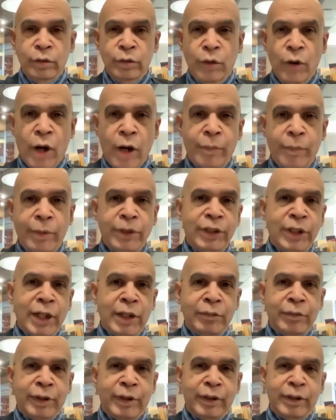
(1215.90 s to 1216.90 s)

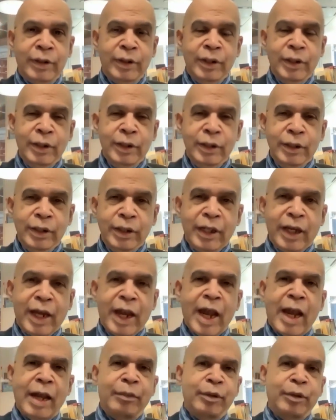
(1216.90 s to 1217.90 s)
Gorbachev
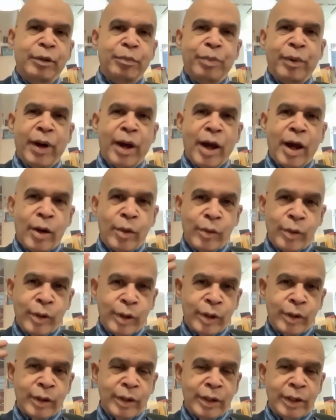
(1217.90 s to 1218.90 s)
came to
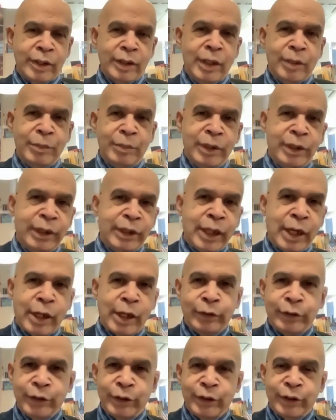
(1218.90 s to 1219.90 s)
power, him and
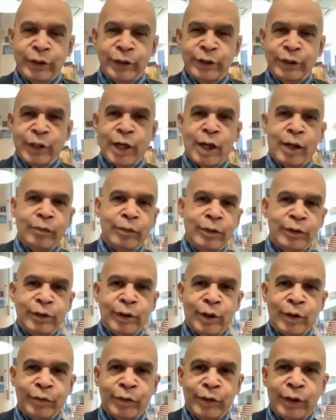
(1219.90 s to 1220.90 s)
Yeltsin dissolved the
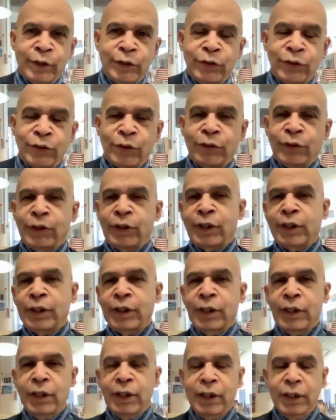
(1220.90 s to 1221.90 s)
Soviet
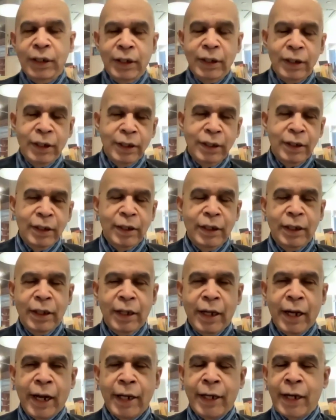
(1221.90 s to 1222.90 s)
Union.
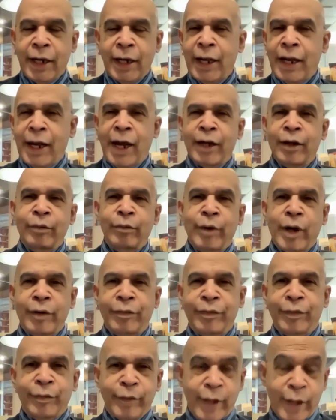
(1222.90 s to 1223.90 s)
And then they had a
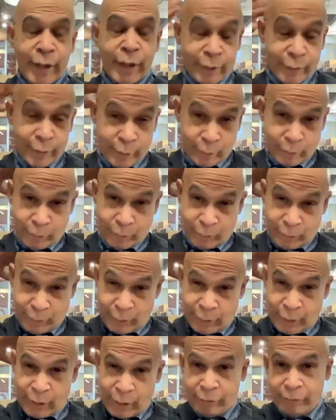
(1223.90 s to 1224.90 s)
referendum
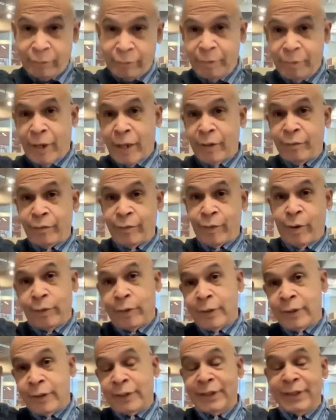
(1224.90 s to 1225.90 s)
and everybody
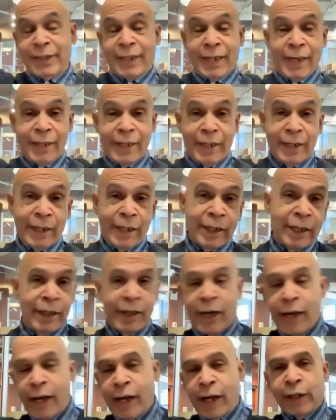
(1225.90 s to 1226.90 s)
voted to stay in
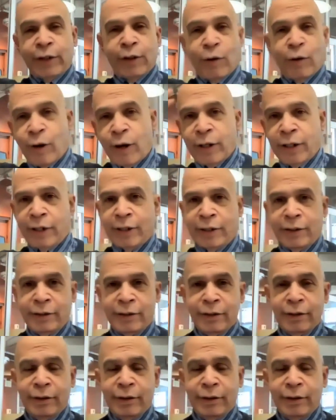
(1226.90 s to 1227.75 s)
and they ignored it.